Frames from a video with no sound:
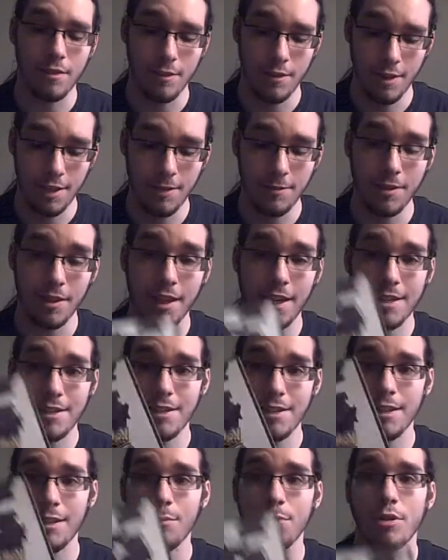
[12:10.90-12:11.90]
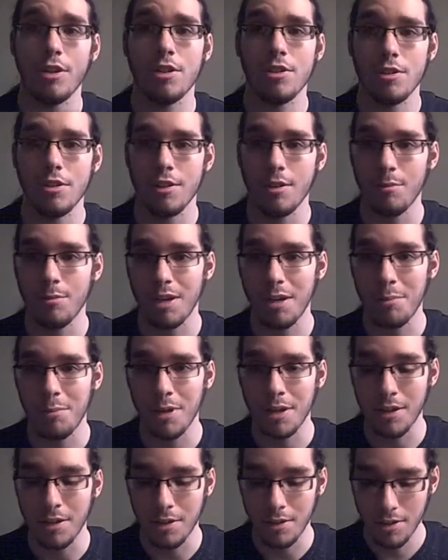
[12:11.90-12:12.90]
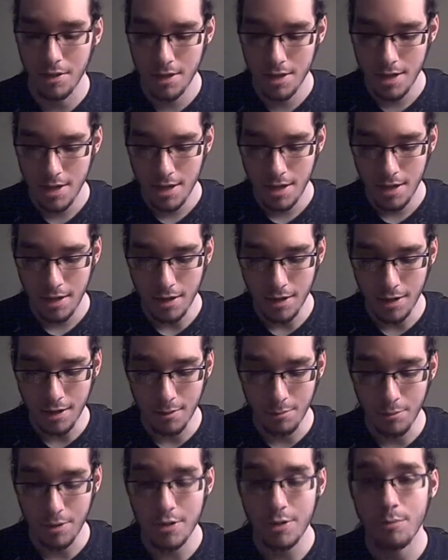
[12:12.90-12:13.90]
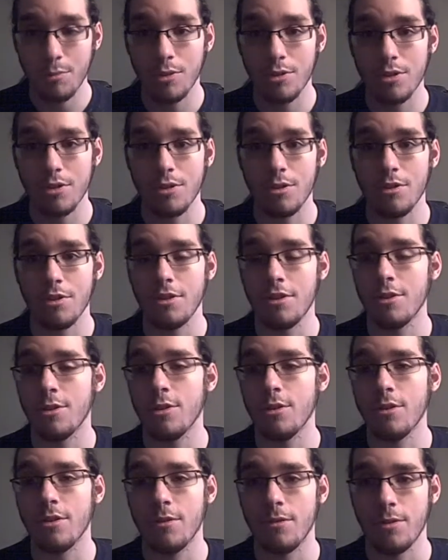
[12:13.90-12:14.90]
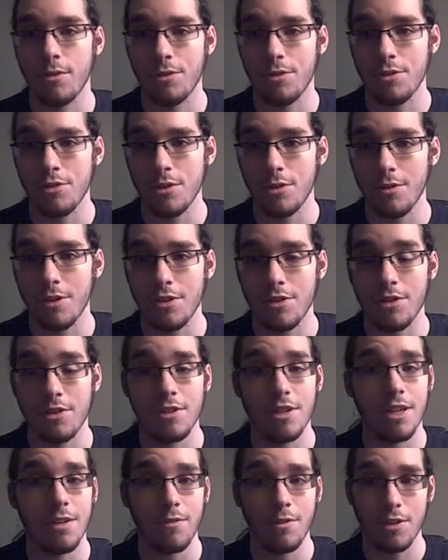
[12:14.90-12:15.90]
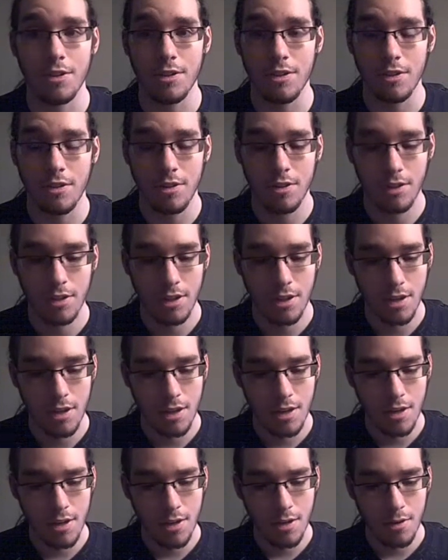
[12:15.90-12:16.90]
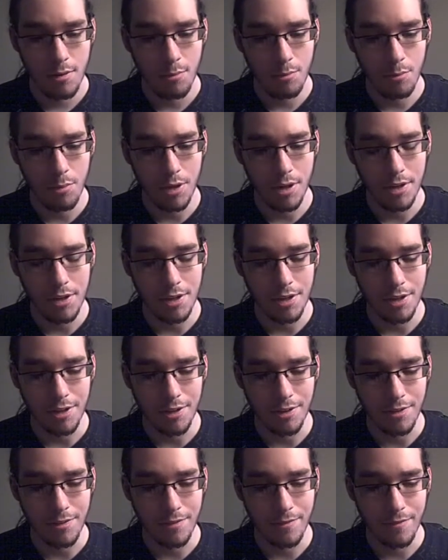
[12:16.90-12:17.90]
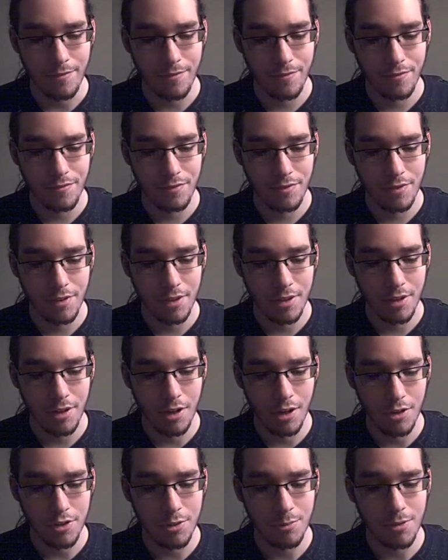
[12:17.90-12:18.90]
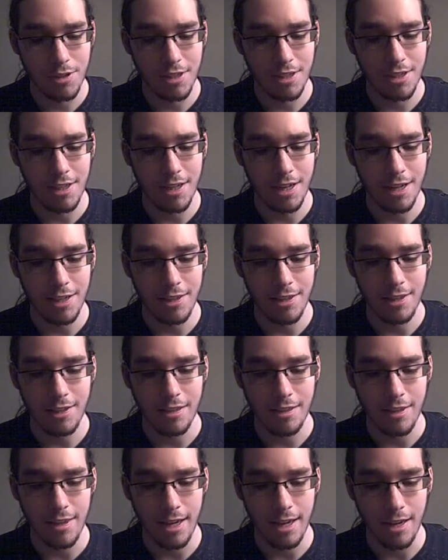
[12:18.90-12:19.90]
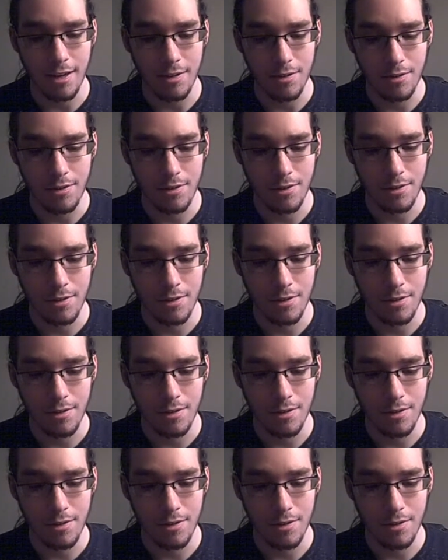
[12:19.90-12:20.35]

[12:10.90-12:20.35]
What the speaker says: leave a lasting impression in my mind, much more so than the 3rd and 4th generations ever did. But ultimately, I think that